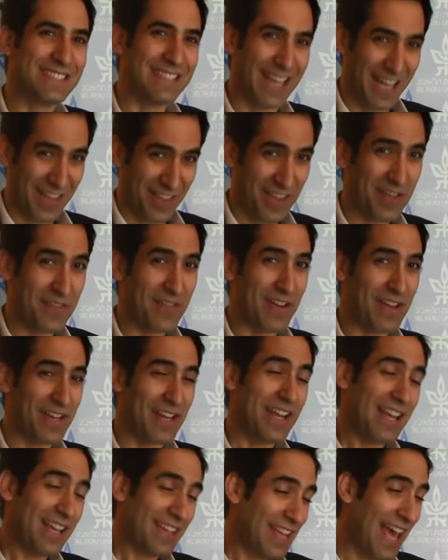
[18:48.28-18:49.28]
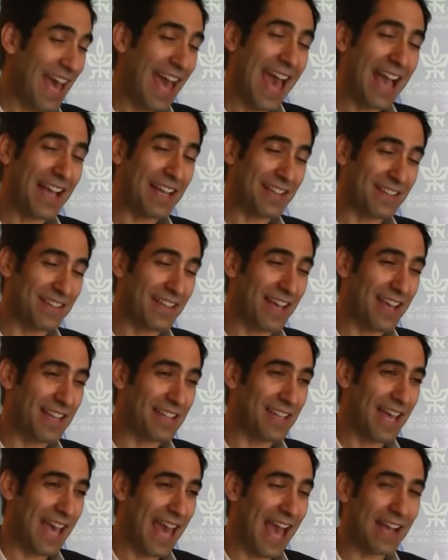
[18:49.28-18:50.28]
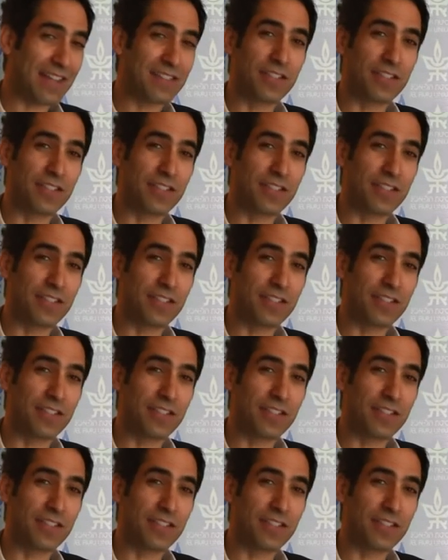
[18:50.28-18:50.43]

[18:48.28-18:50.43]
Yeah, the hack